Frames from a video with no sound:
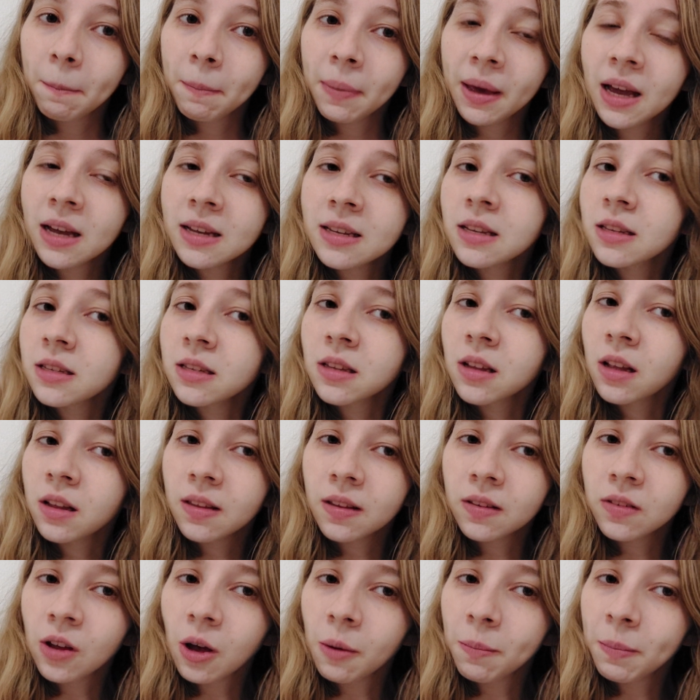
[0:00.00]
Because it's
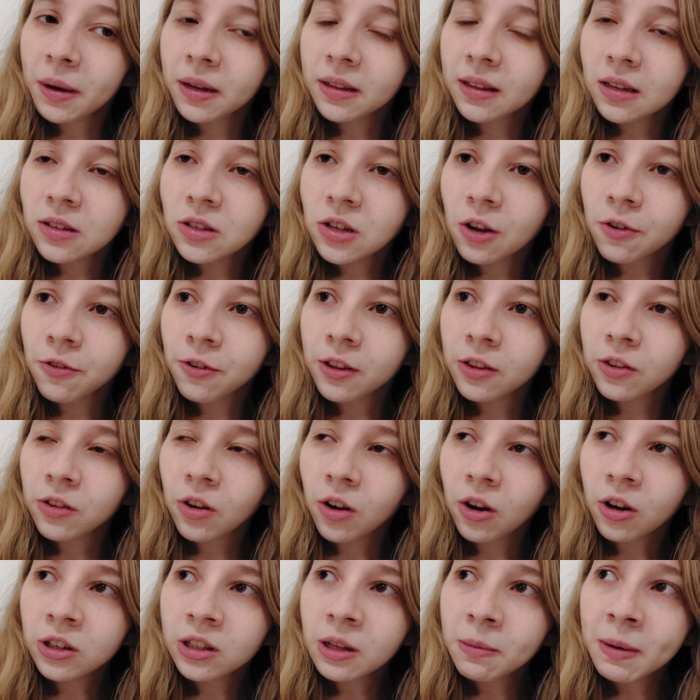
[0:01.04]
not a topic that's often
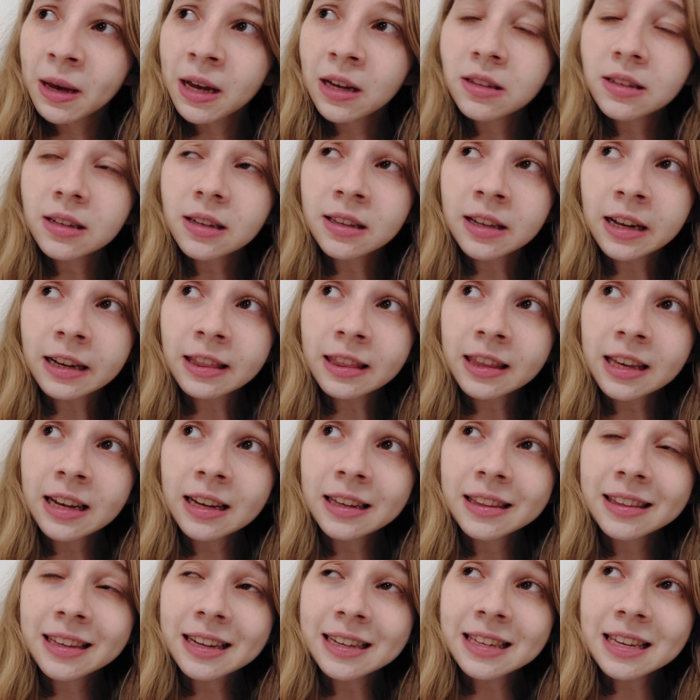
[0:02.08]
talked about, and I
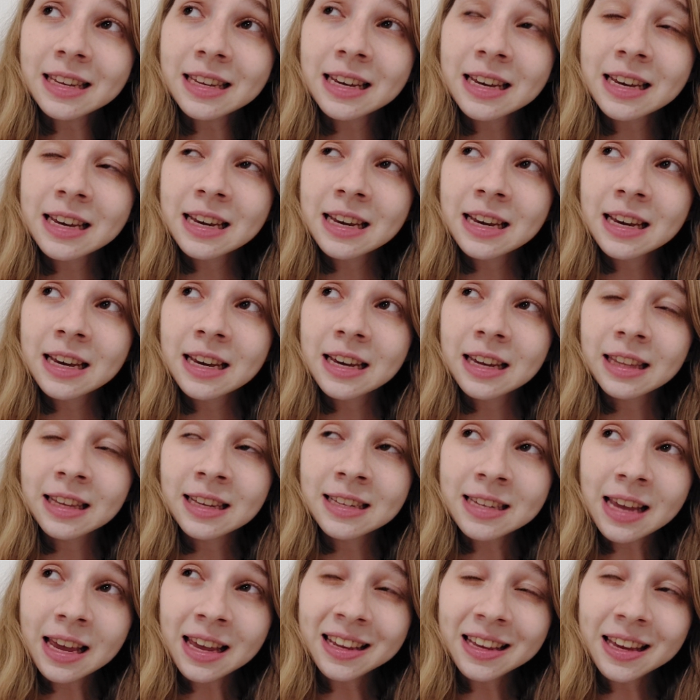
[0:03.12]
think that
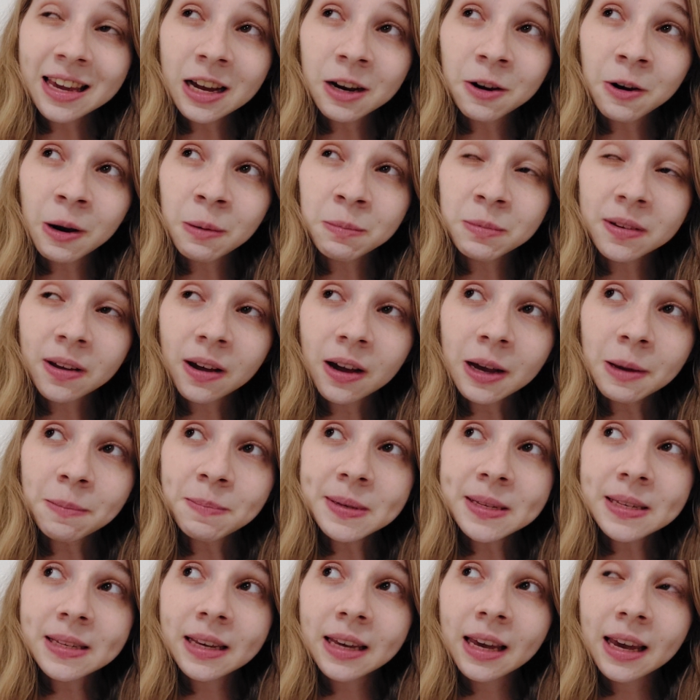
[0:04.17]
these Enneagram
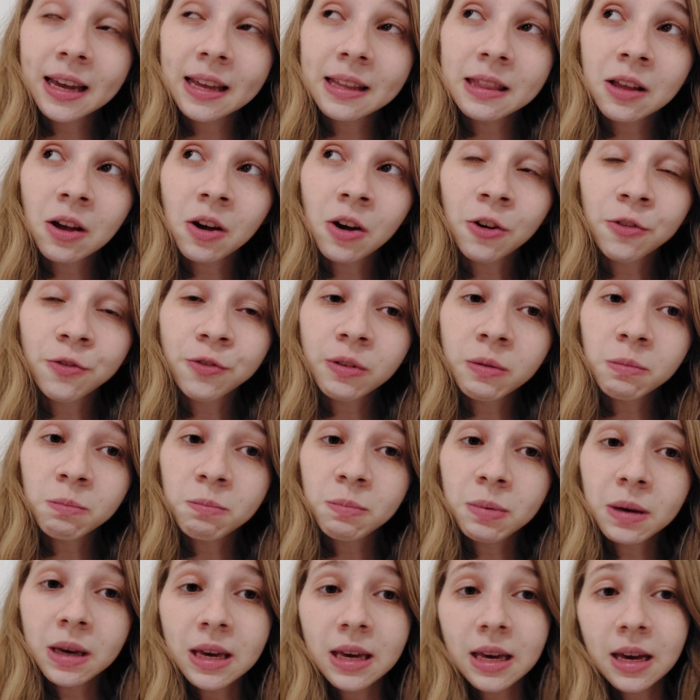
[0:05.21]
types can often
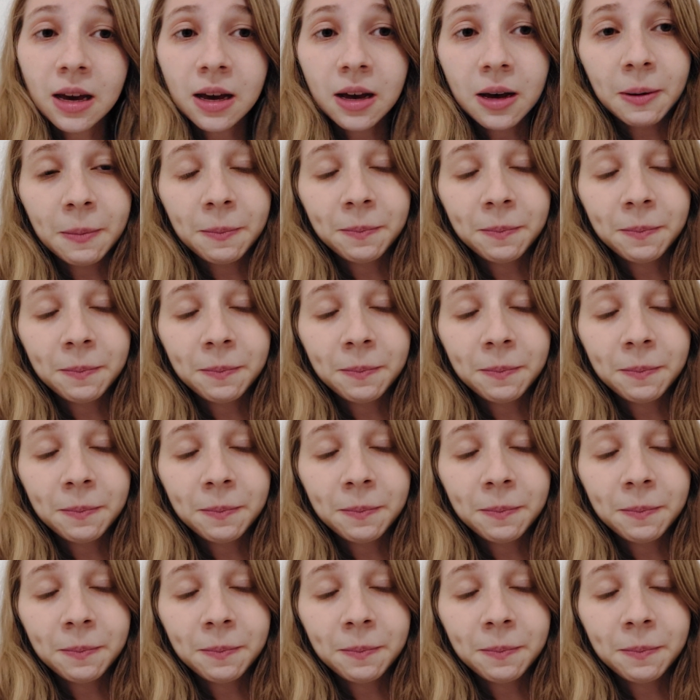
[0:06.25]
be